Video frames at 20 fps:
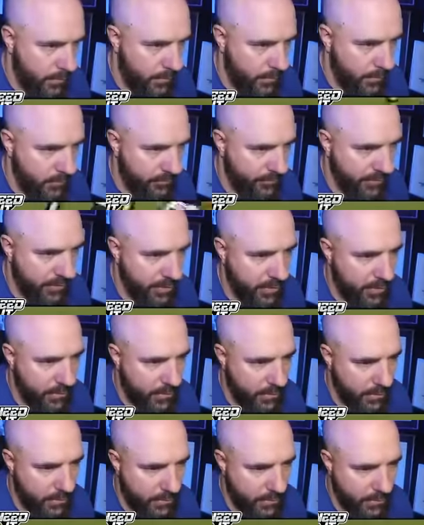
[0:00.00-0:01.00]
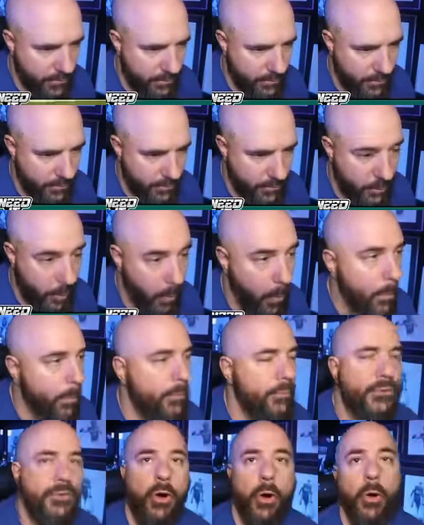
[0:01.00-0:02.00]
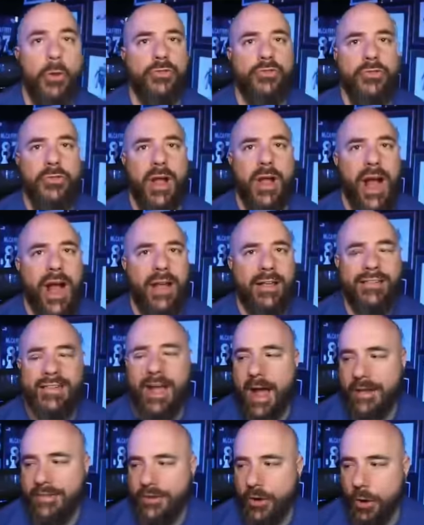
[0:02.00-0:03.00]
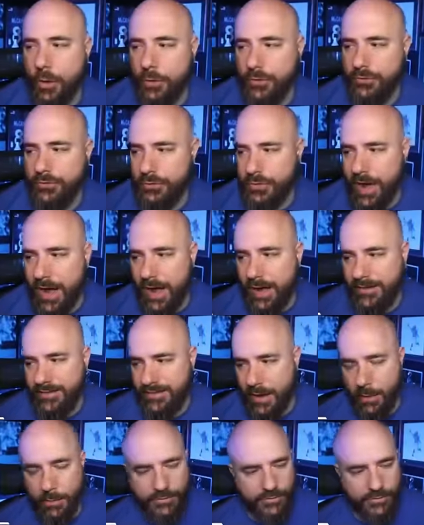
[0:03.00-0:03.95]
Feet? Told you guys. I told you guys I was